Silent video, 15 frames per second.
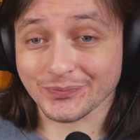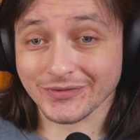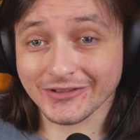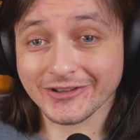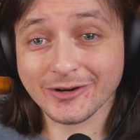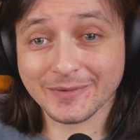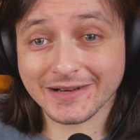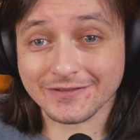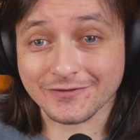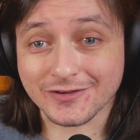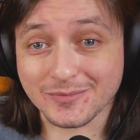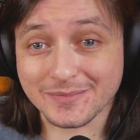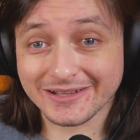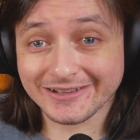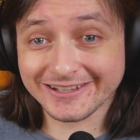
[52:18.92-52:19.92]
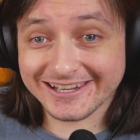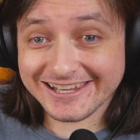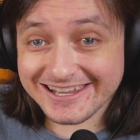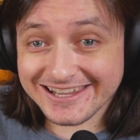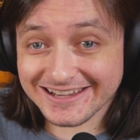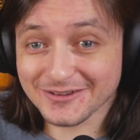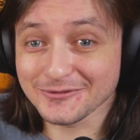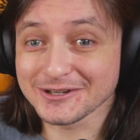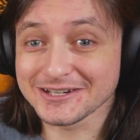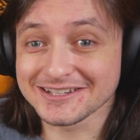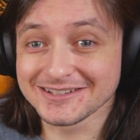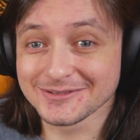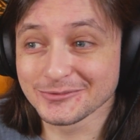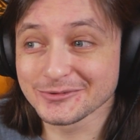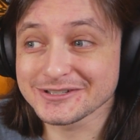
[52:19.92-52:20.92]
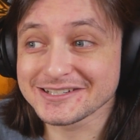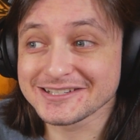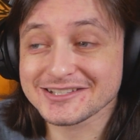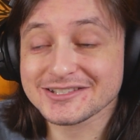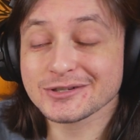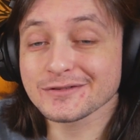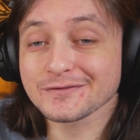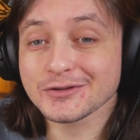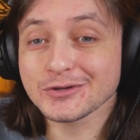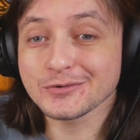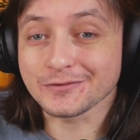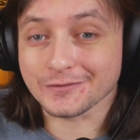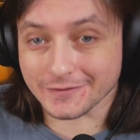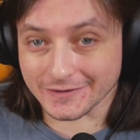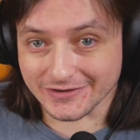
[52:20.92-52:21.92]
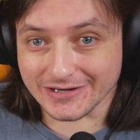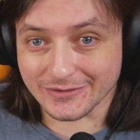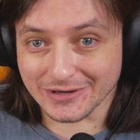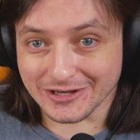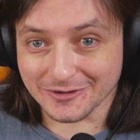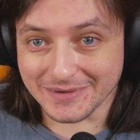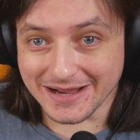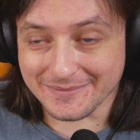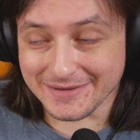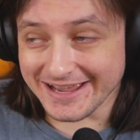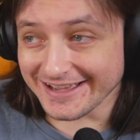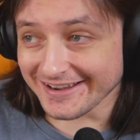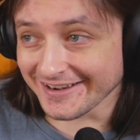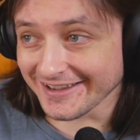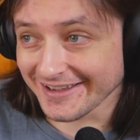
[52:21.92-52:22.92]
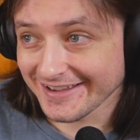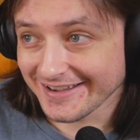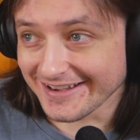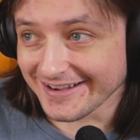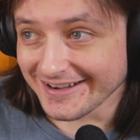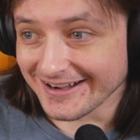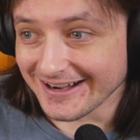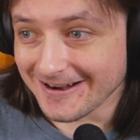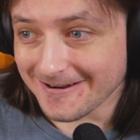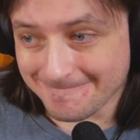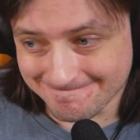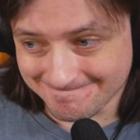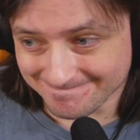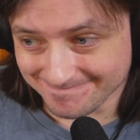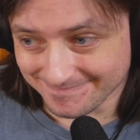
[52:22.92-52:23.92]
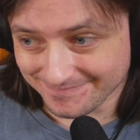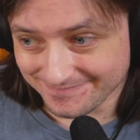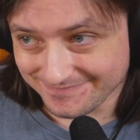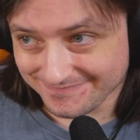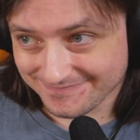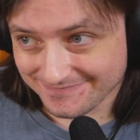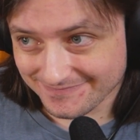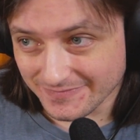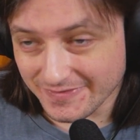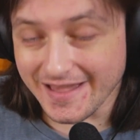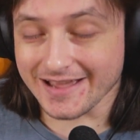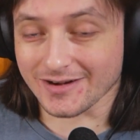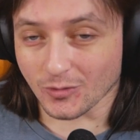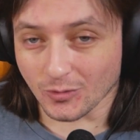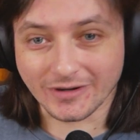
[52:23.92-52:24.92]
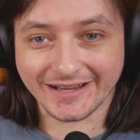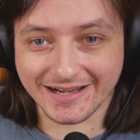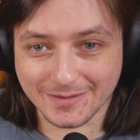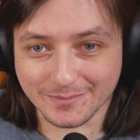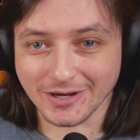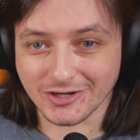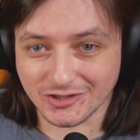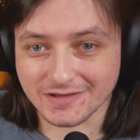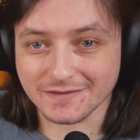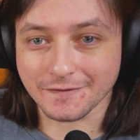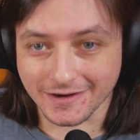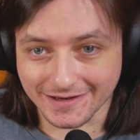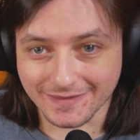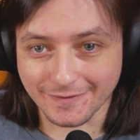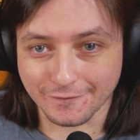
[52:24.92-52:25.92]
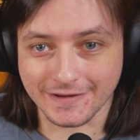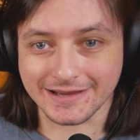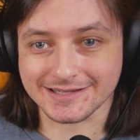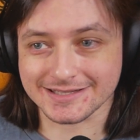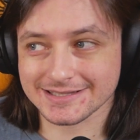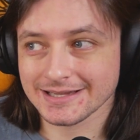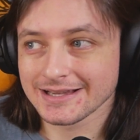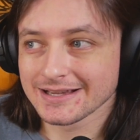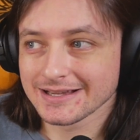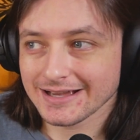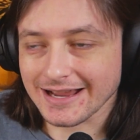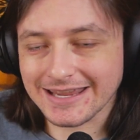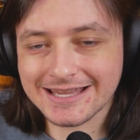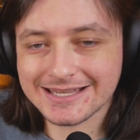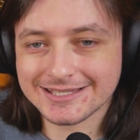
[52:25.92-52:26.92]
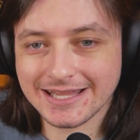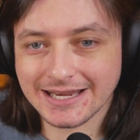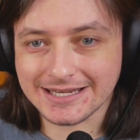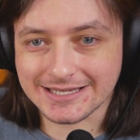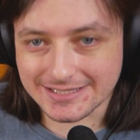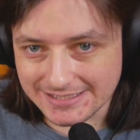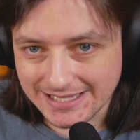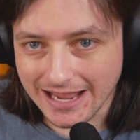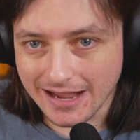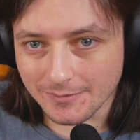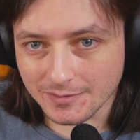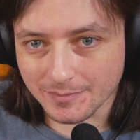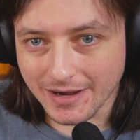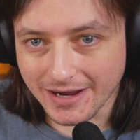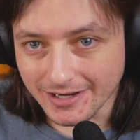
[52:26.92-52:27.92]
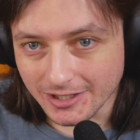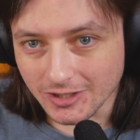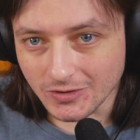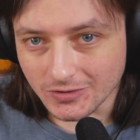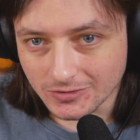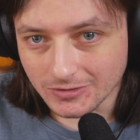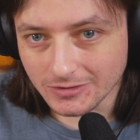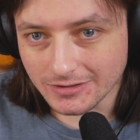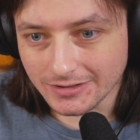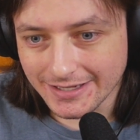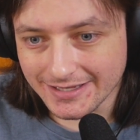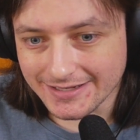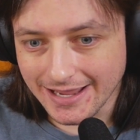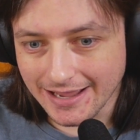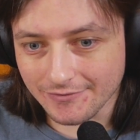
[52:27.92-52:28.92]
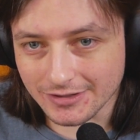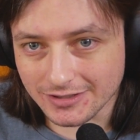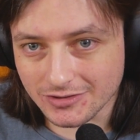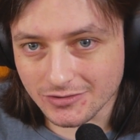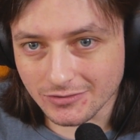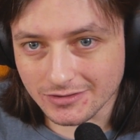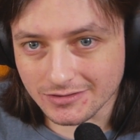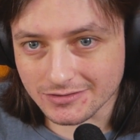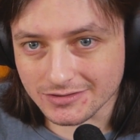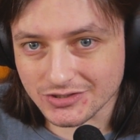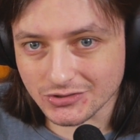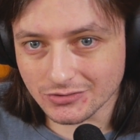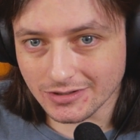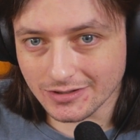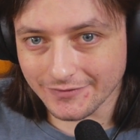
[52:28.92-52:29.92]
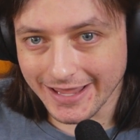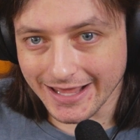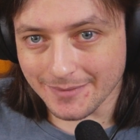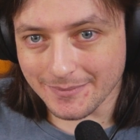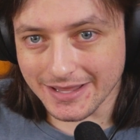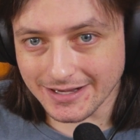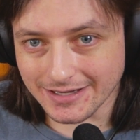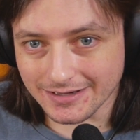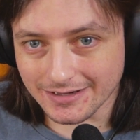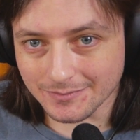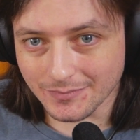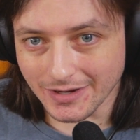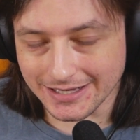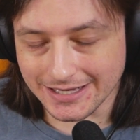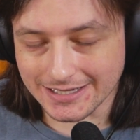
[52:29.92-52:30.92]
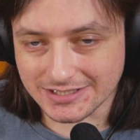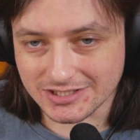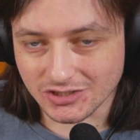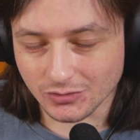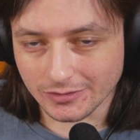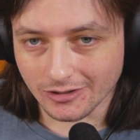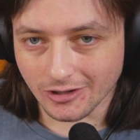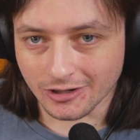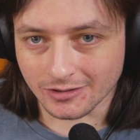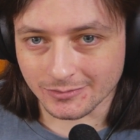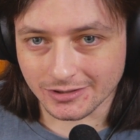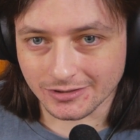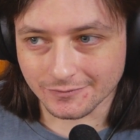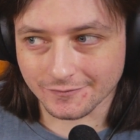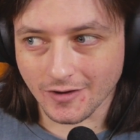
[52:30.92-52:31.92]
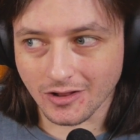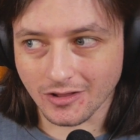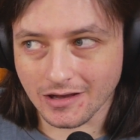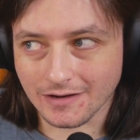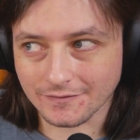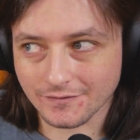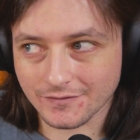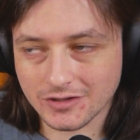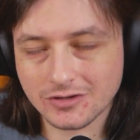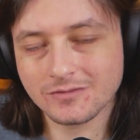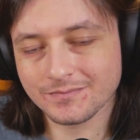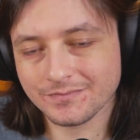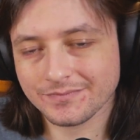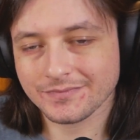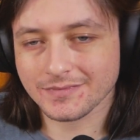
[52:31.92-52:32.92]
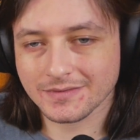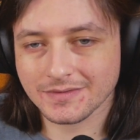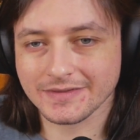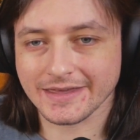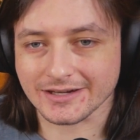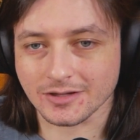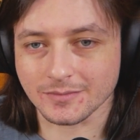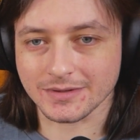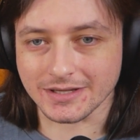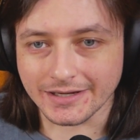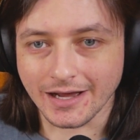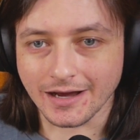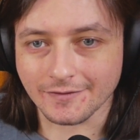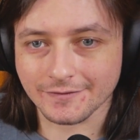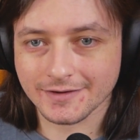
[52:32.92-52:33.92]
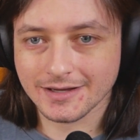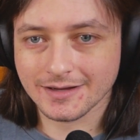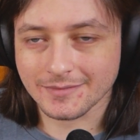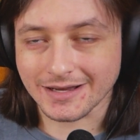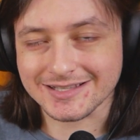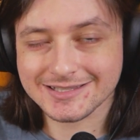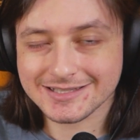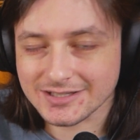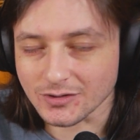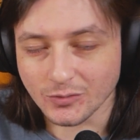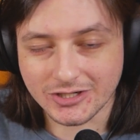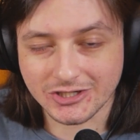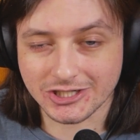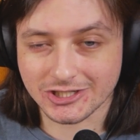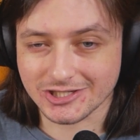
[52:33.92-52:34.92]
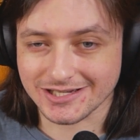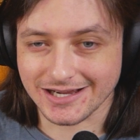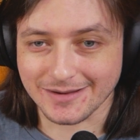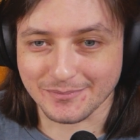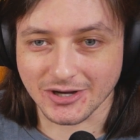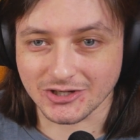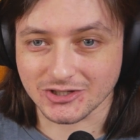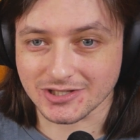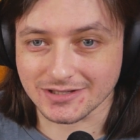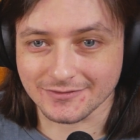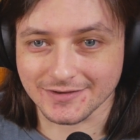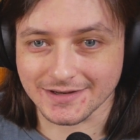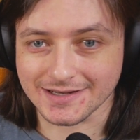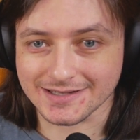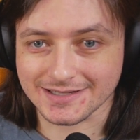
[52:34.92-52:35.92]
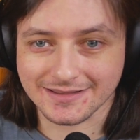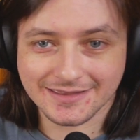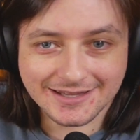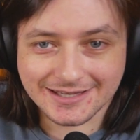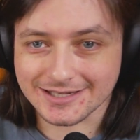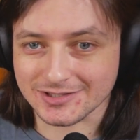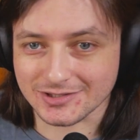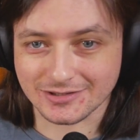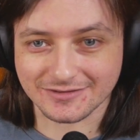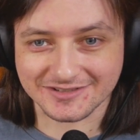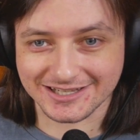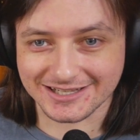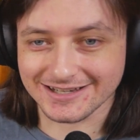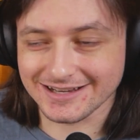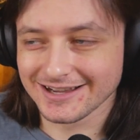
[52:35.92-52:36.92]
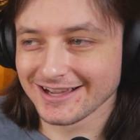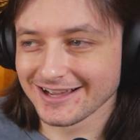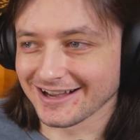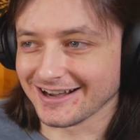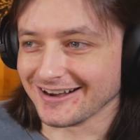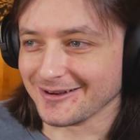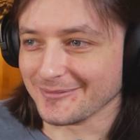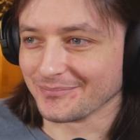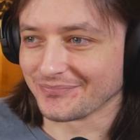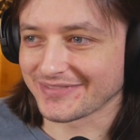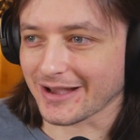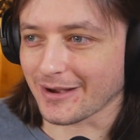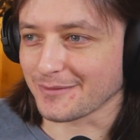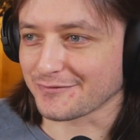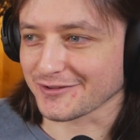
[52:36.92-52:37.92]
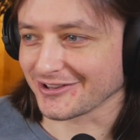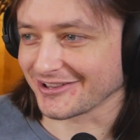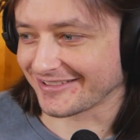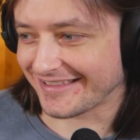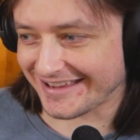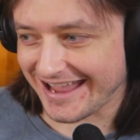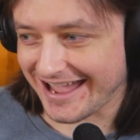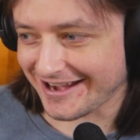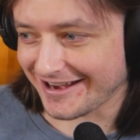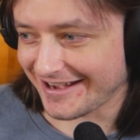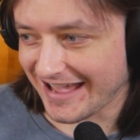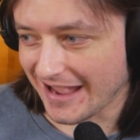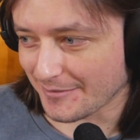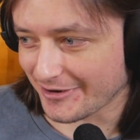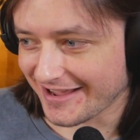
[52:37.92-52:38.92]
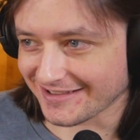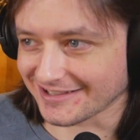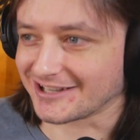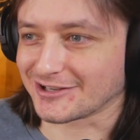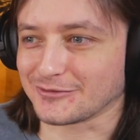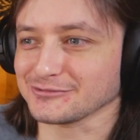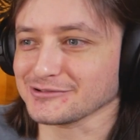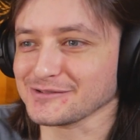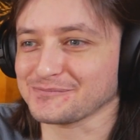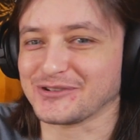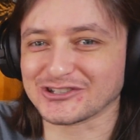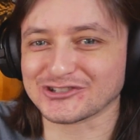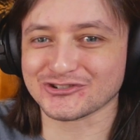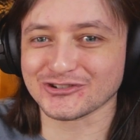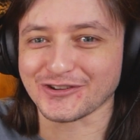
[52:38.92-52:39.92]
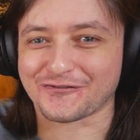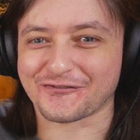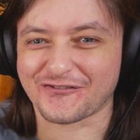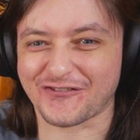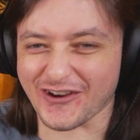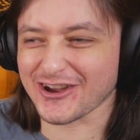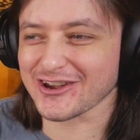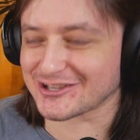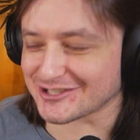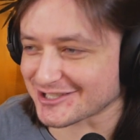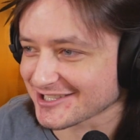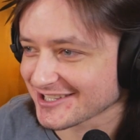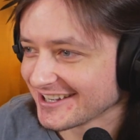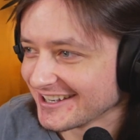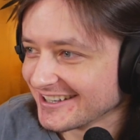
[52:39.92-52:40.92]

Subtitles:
a little bit of humility would serve you very well, my man. That or getting punched the fuck in the face. I guess getting stabbed by a girl and having your suit of animated against your will armor fall off of you, that could be enough. I still wish he just got punched in the face. I think he deserves it. Now I'm feeling like Adine Abernathy. I don't want to punch her in the face.